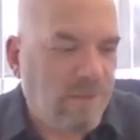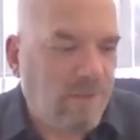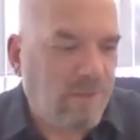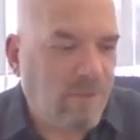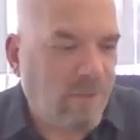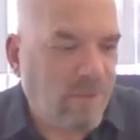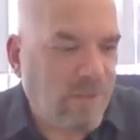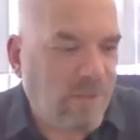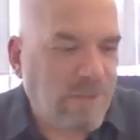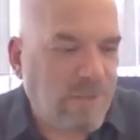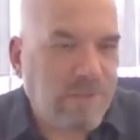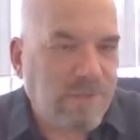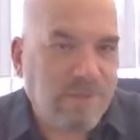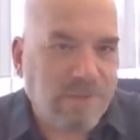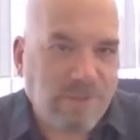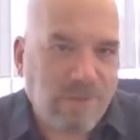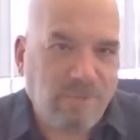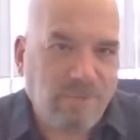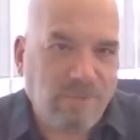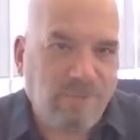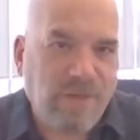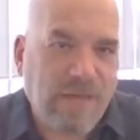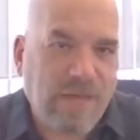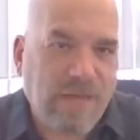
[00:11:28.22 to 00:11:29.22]
there has
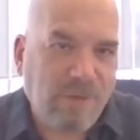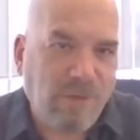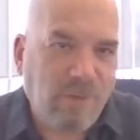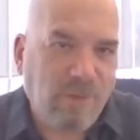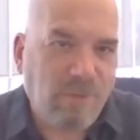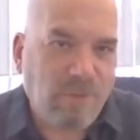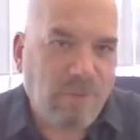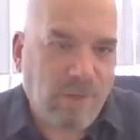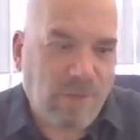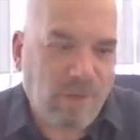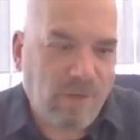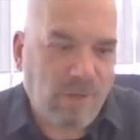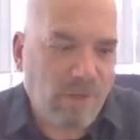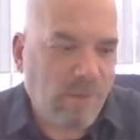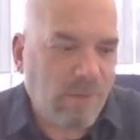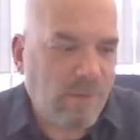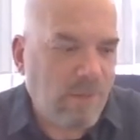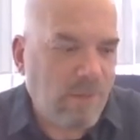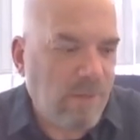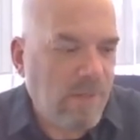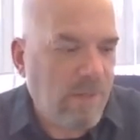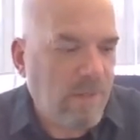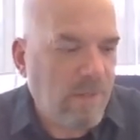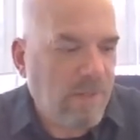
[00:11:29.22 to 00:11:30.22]
some value there.
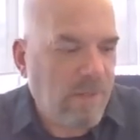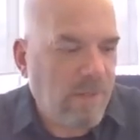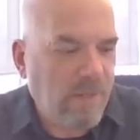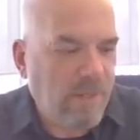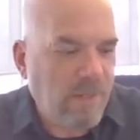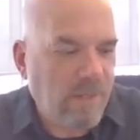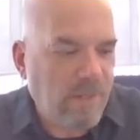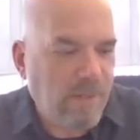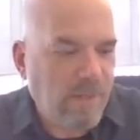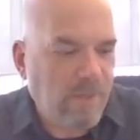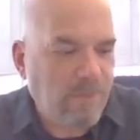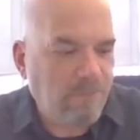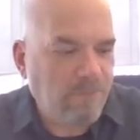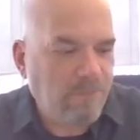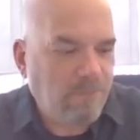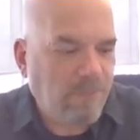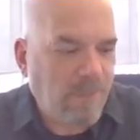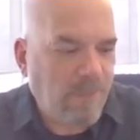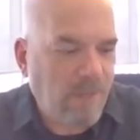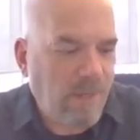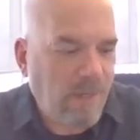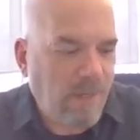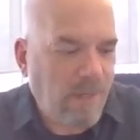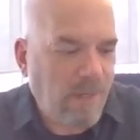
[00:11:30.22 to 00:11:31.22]

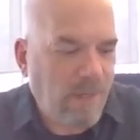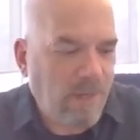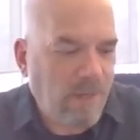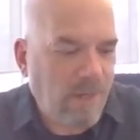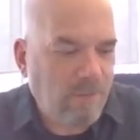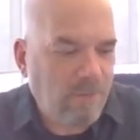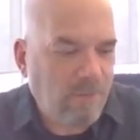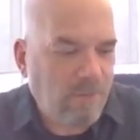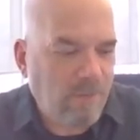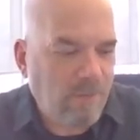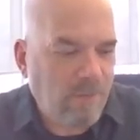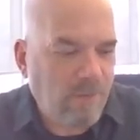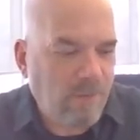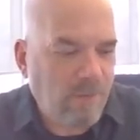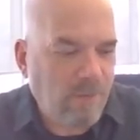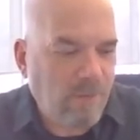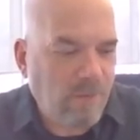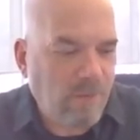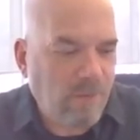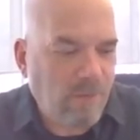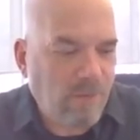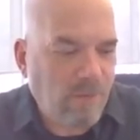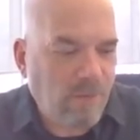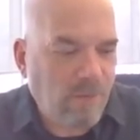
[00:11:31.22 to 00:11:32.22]
And
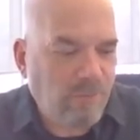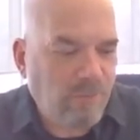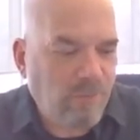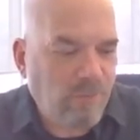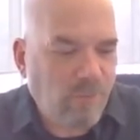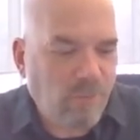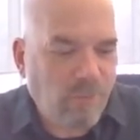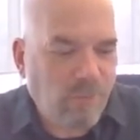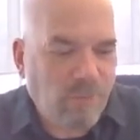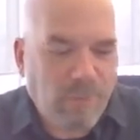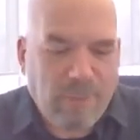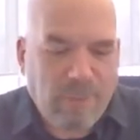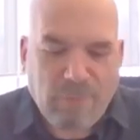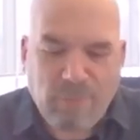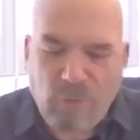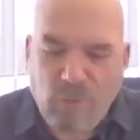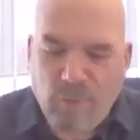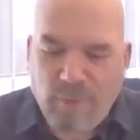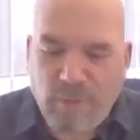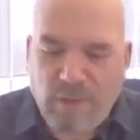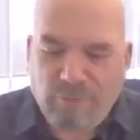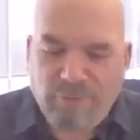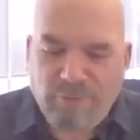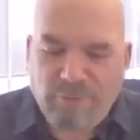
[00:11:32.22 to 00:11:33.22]
so
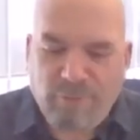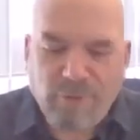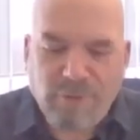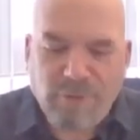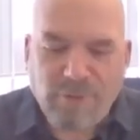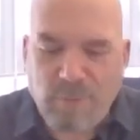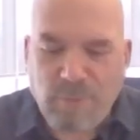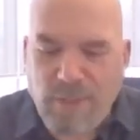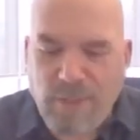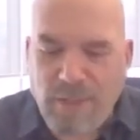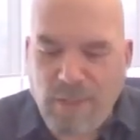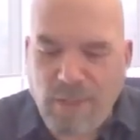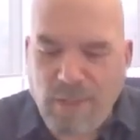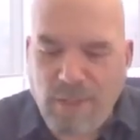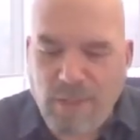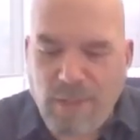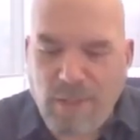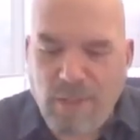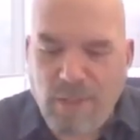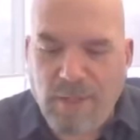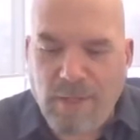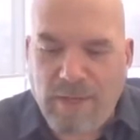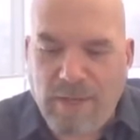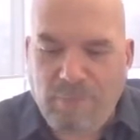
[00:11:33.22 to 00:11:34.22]
that first meeting,
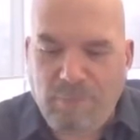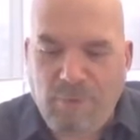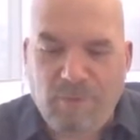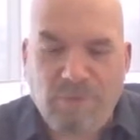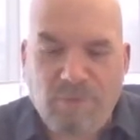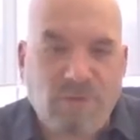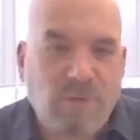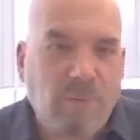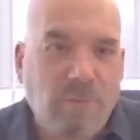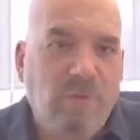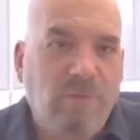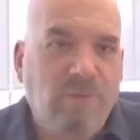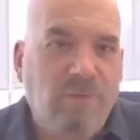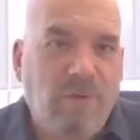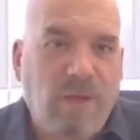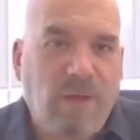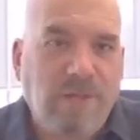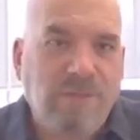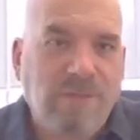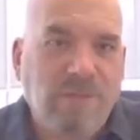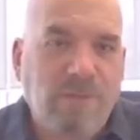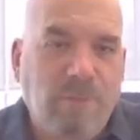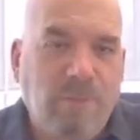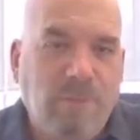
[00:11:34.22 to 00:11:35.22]
he gave me some
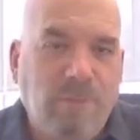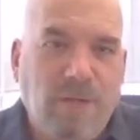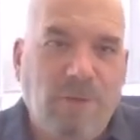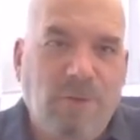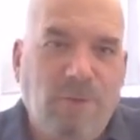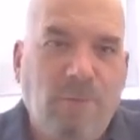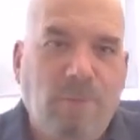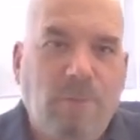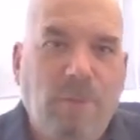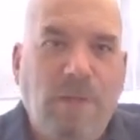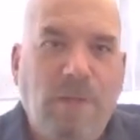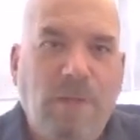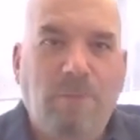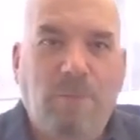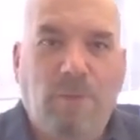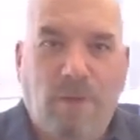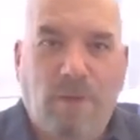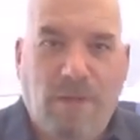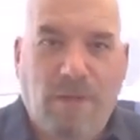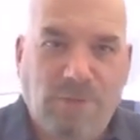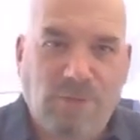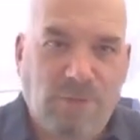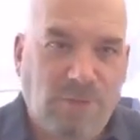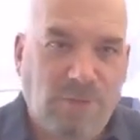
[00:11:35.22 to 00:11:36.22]
advice about other people
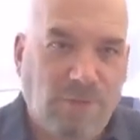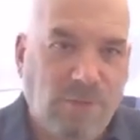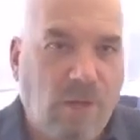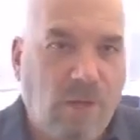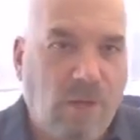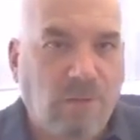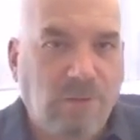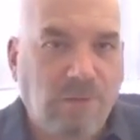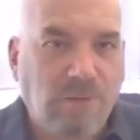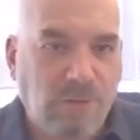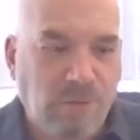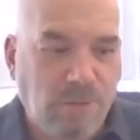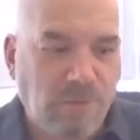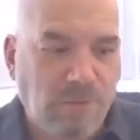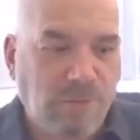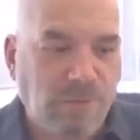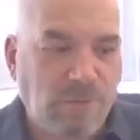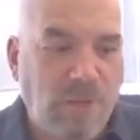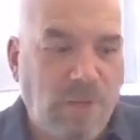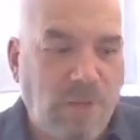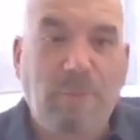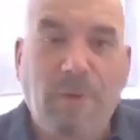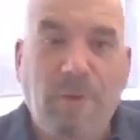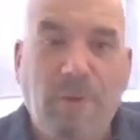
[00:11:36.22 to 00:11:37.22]
I should talk to.
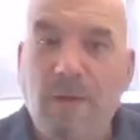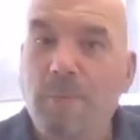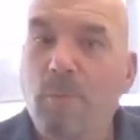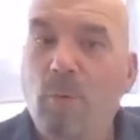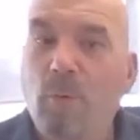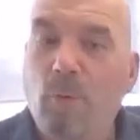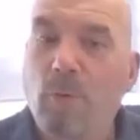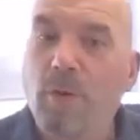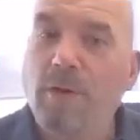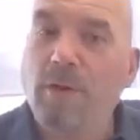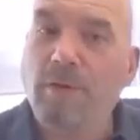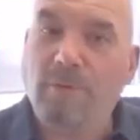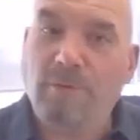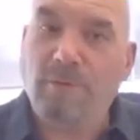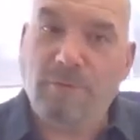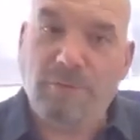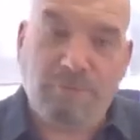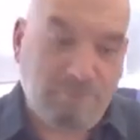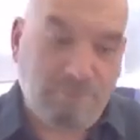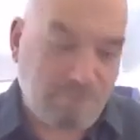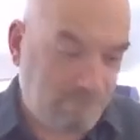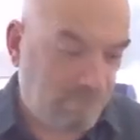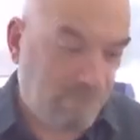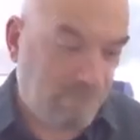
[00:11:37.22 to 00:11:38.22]
So I made a point
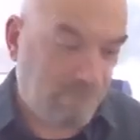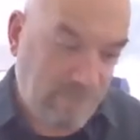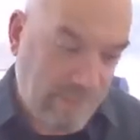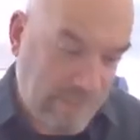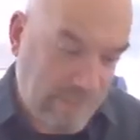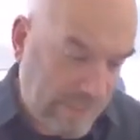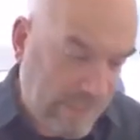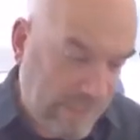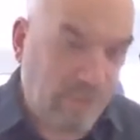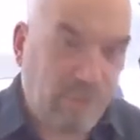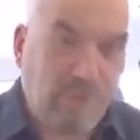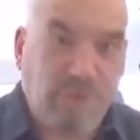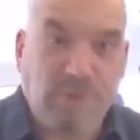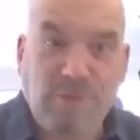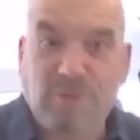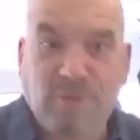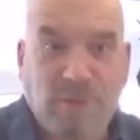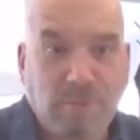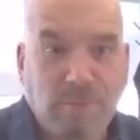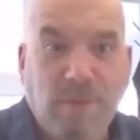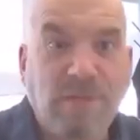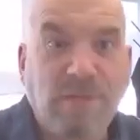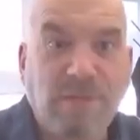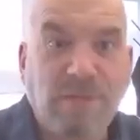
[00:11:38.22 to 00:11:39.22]
of
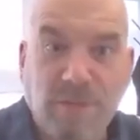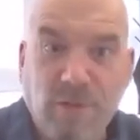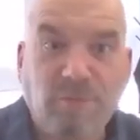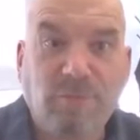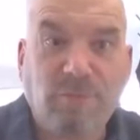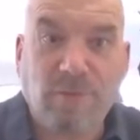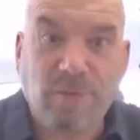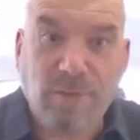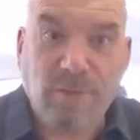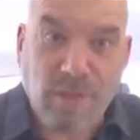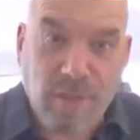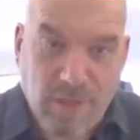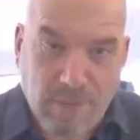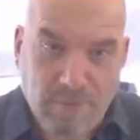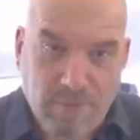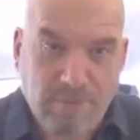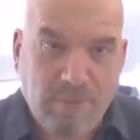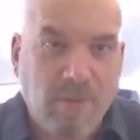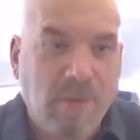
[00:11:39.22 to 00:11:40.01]
introducing myself to them.